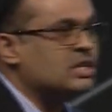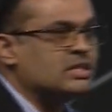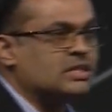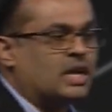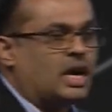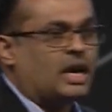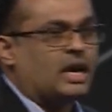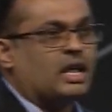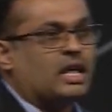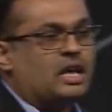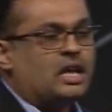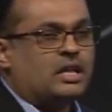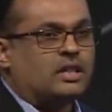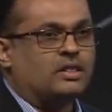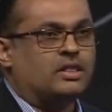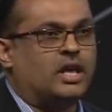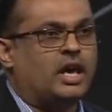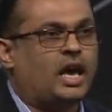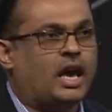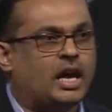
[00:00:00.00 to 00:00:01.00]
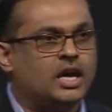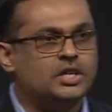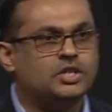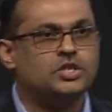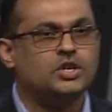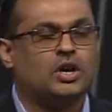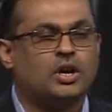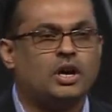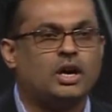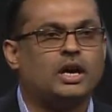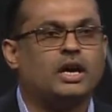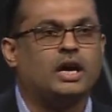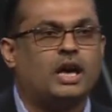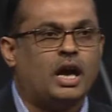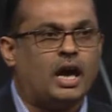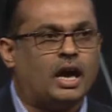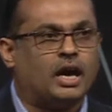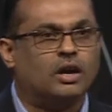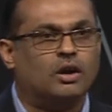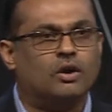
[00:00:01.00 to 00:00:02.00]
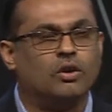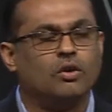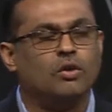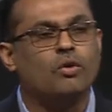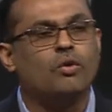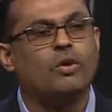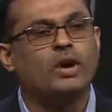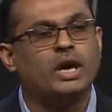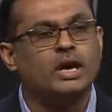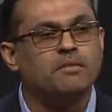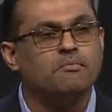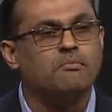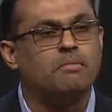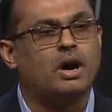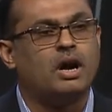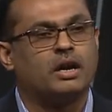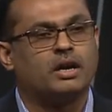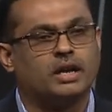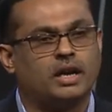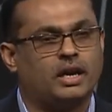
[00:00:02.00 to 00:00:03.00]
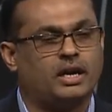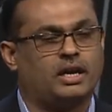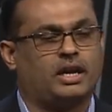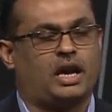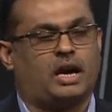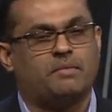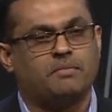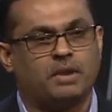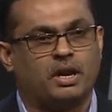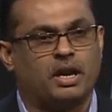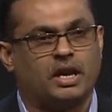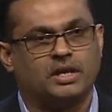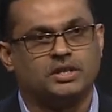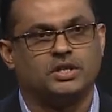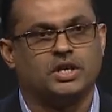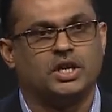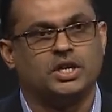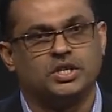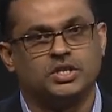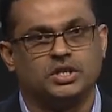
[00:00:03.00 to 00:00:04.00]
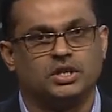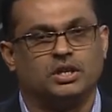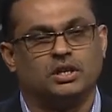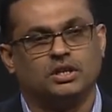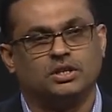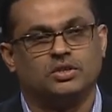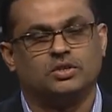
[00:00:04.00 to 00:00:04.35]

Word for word: is that they enjoy a growing market capitalization.